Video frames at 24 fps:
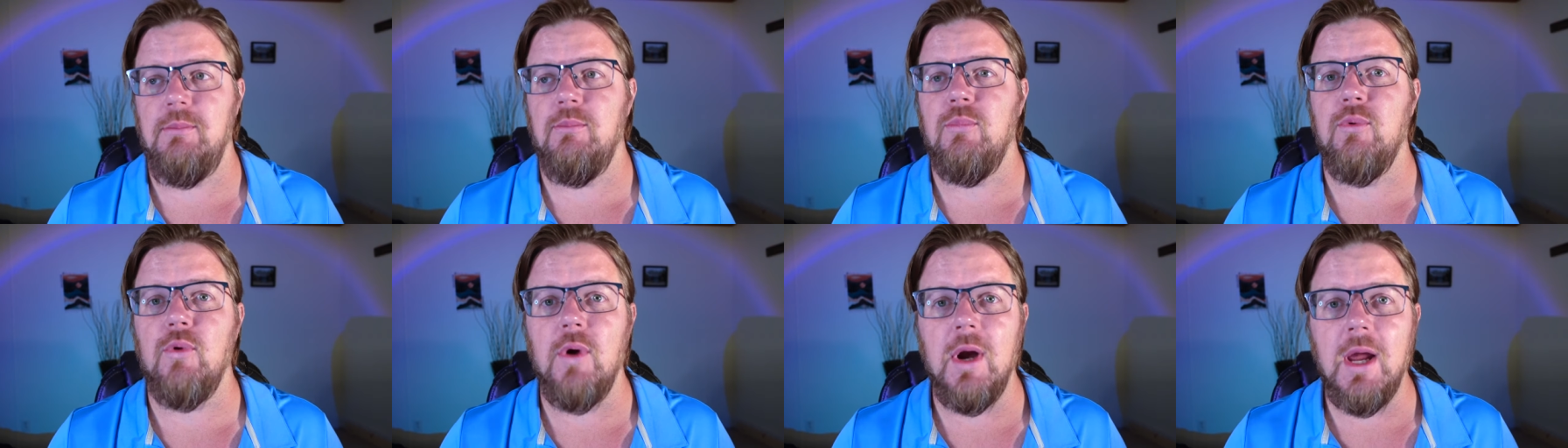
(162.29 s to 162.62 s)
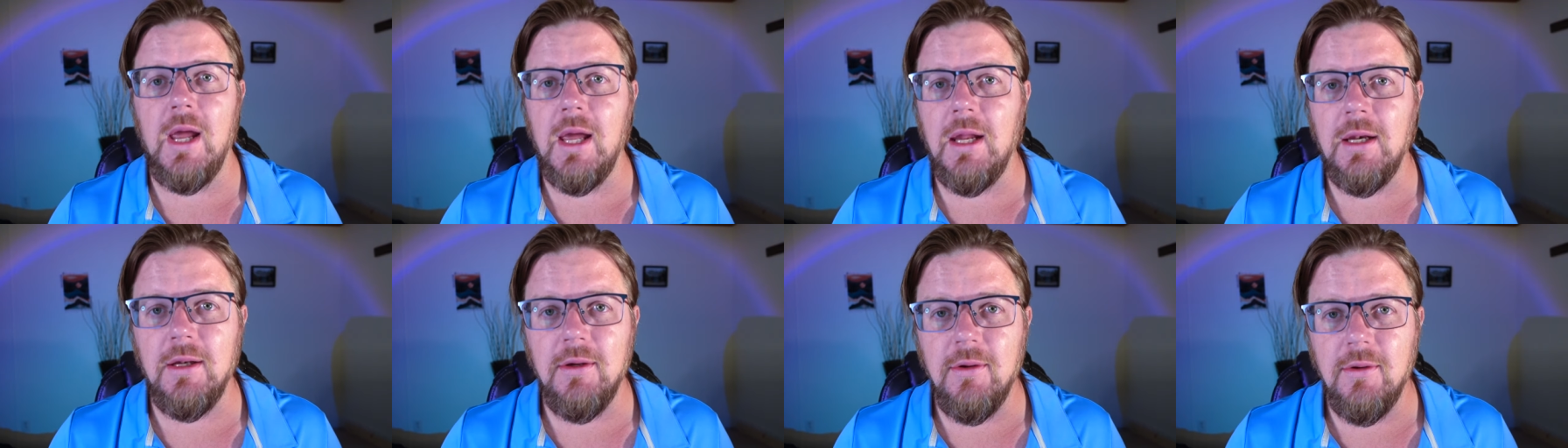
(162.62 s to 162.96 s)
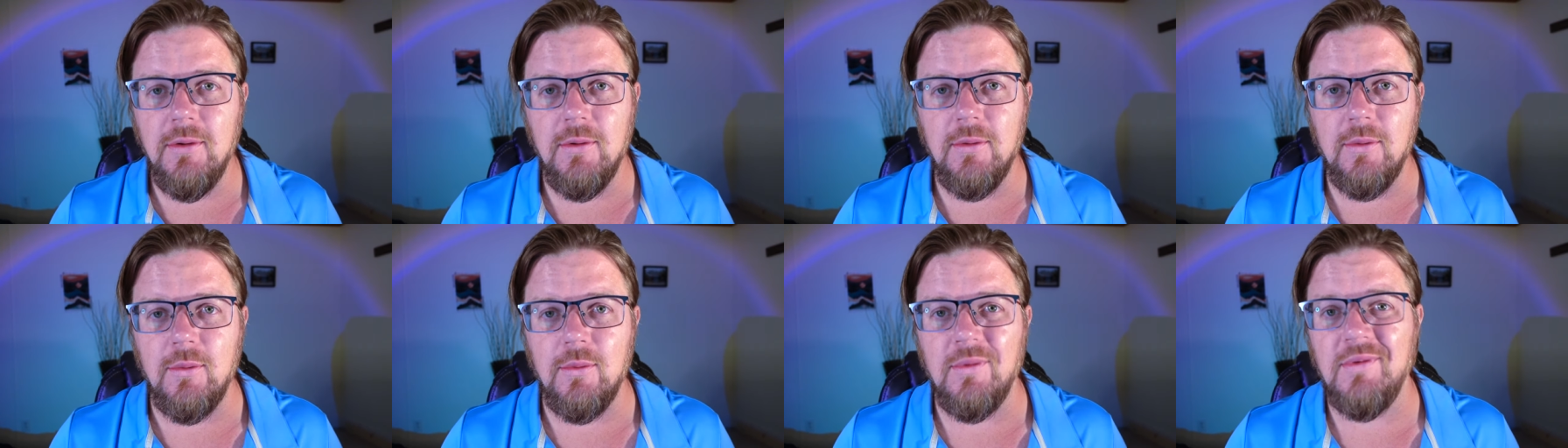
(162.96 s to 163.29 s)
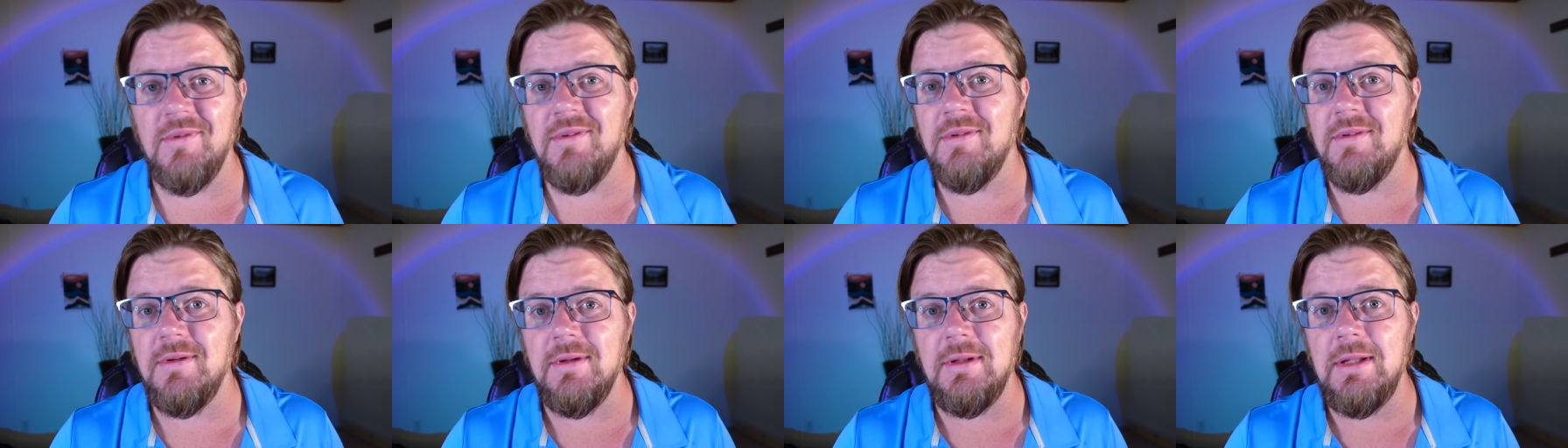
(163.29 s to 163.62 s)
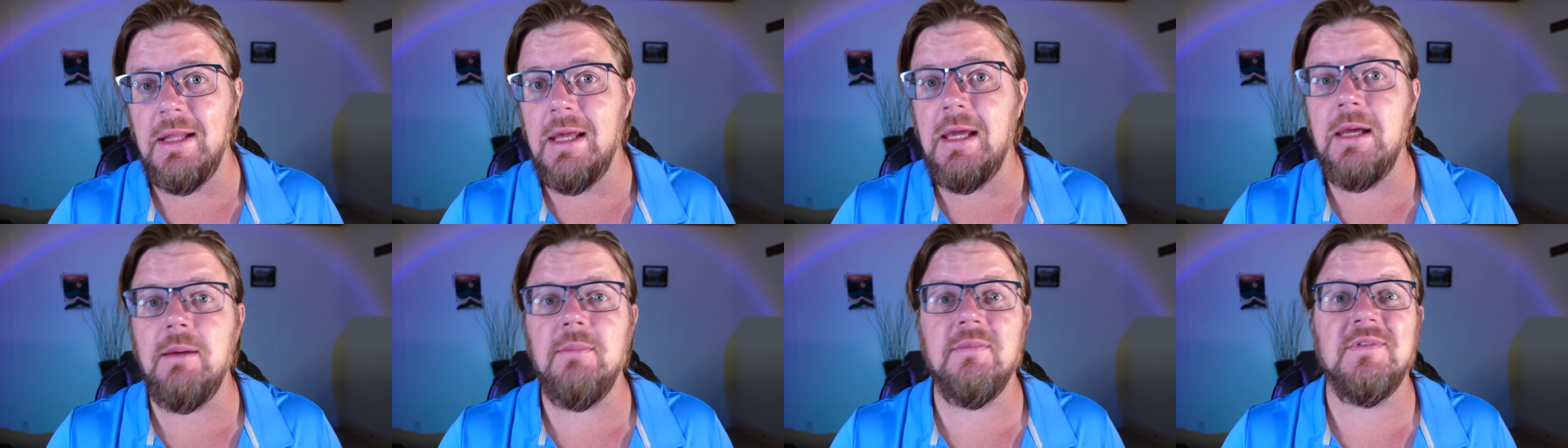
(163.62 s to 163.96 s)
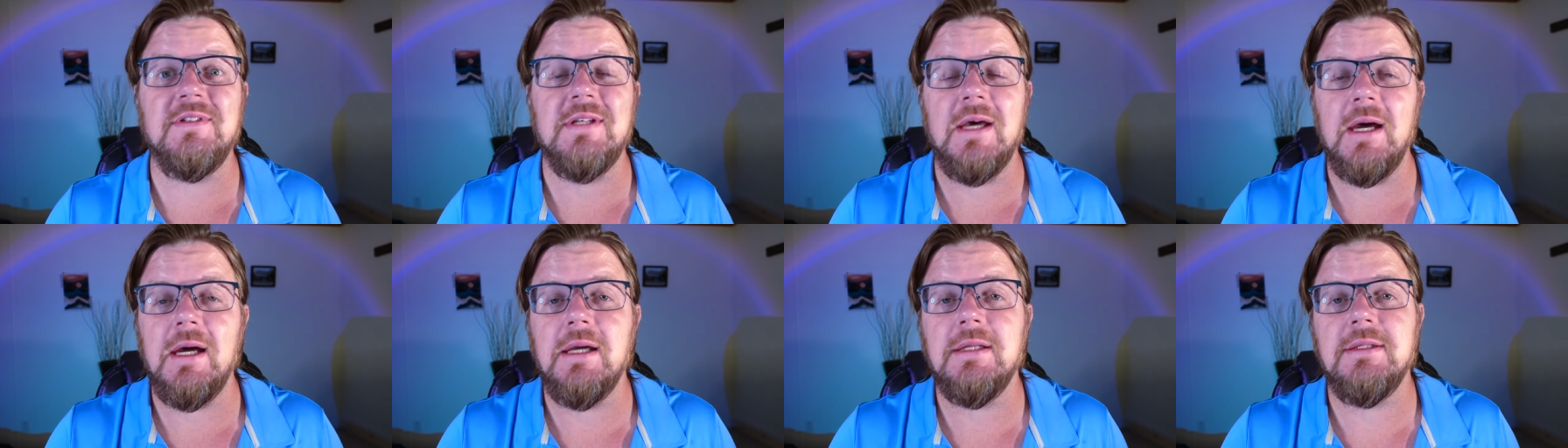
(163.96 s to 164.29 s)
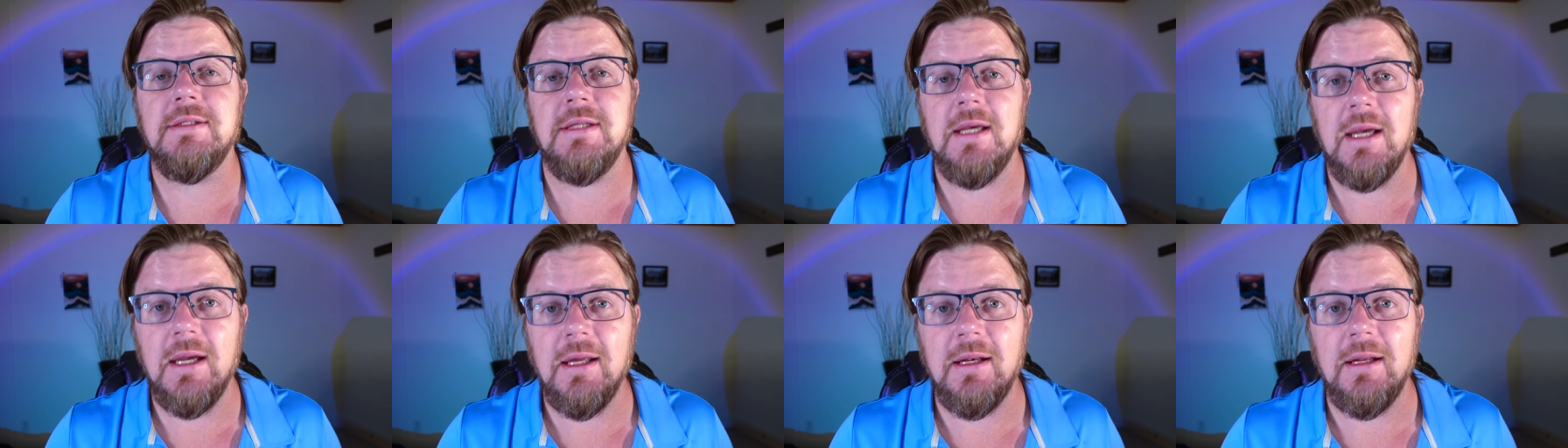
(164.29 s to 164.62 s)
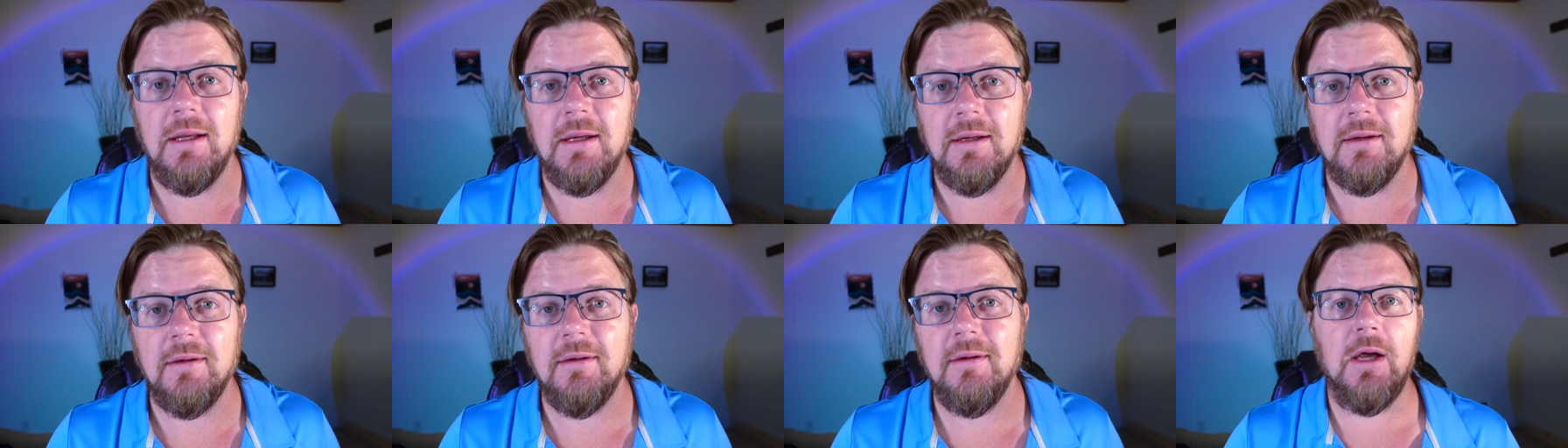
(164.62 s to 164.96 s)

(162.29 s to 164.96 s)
brand new, named Titanic,